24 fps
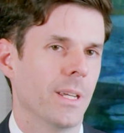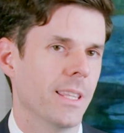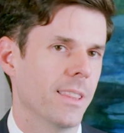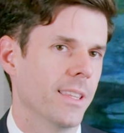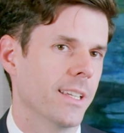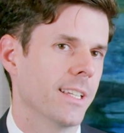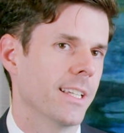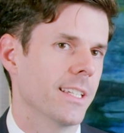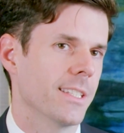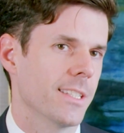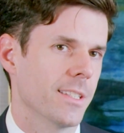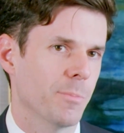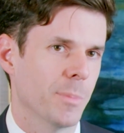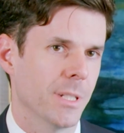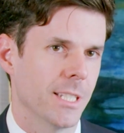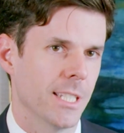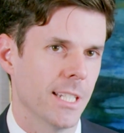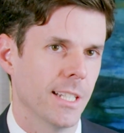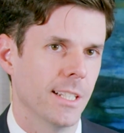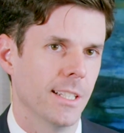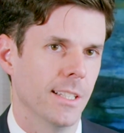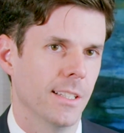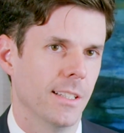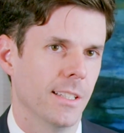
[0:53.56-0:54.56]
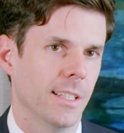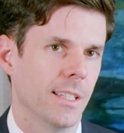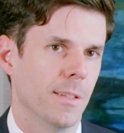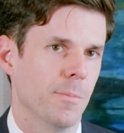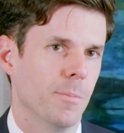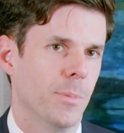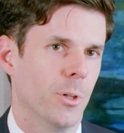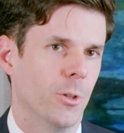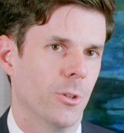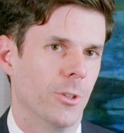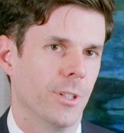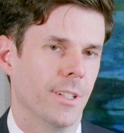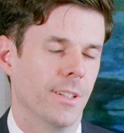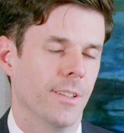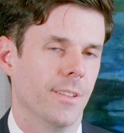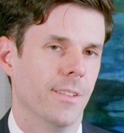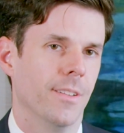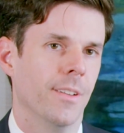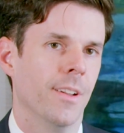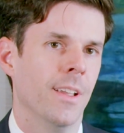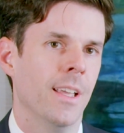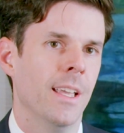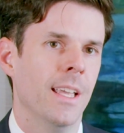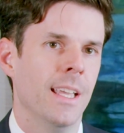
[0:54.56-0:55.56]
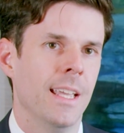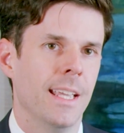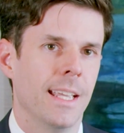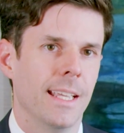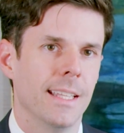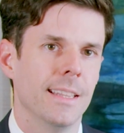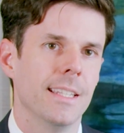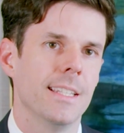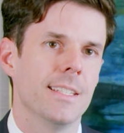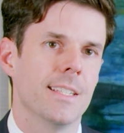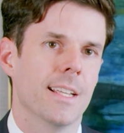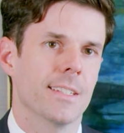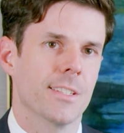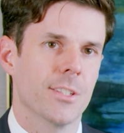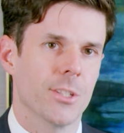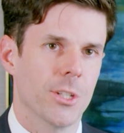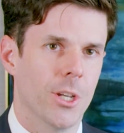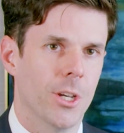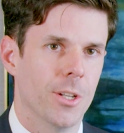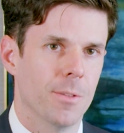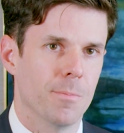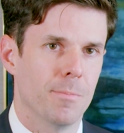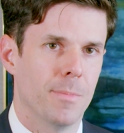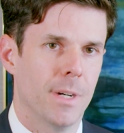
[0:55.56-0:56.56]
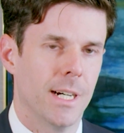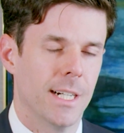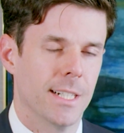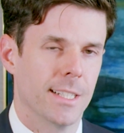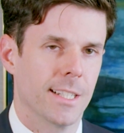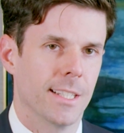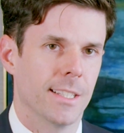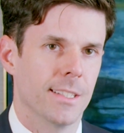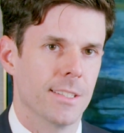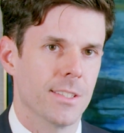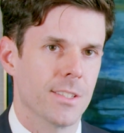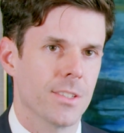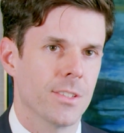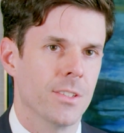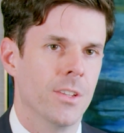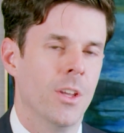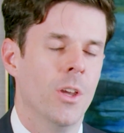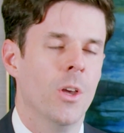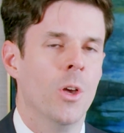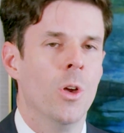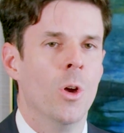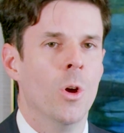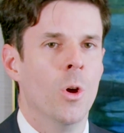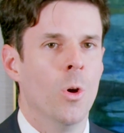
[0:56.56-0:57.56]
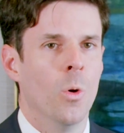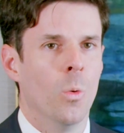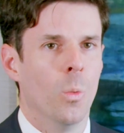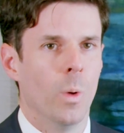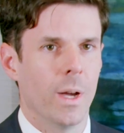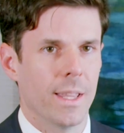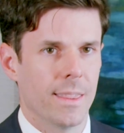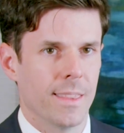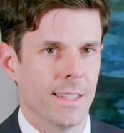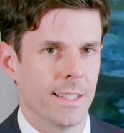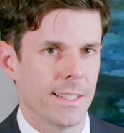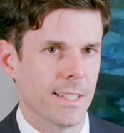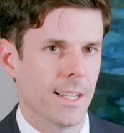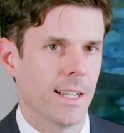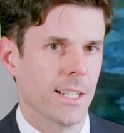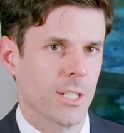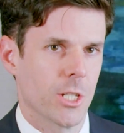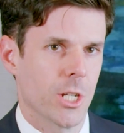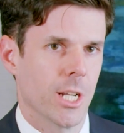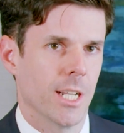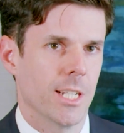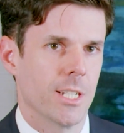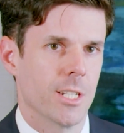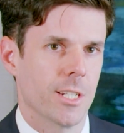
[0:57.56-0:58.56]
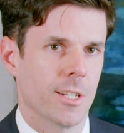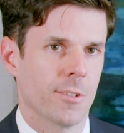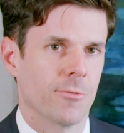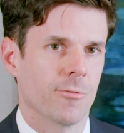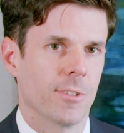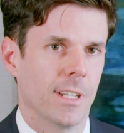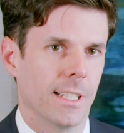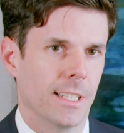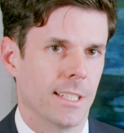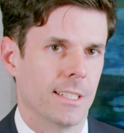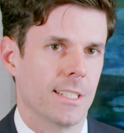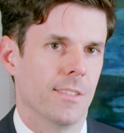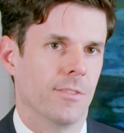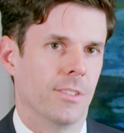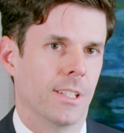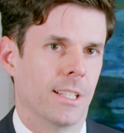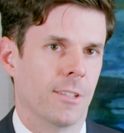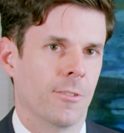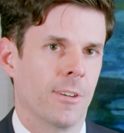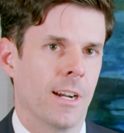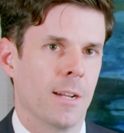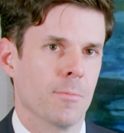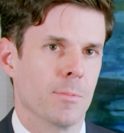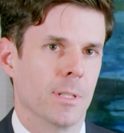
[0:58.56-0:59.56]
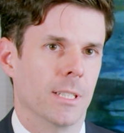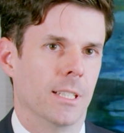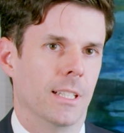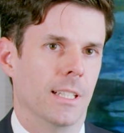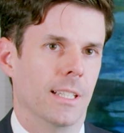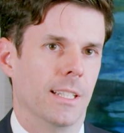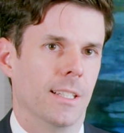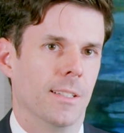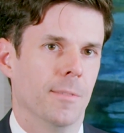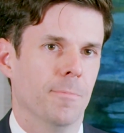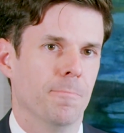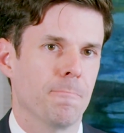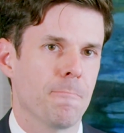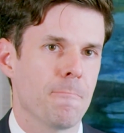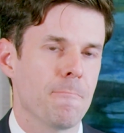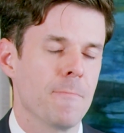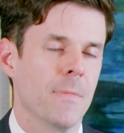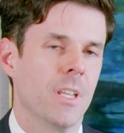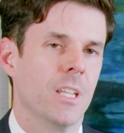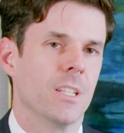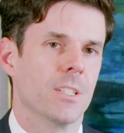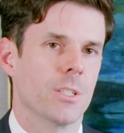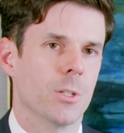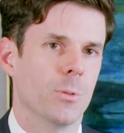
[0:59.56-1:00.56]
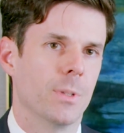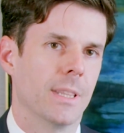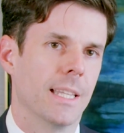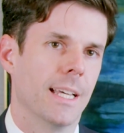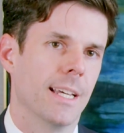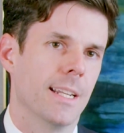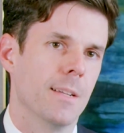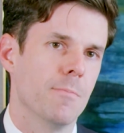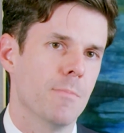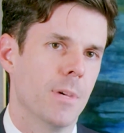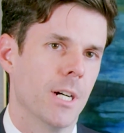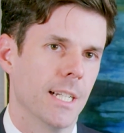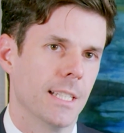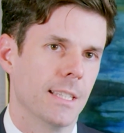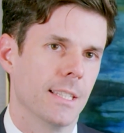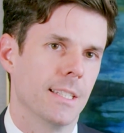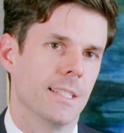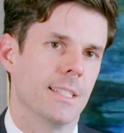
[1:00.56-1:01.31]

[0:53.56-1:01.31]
think it's particularly important in these uncertain markets where things are changing relatively rapidly. So with that in mind, the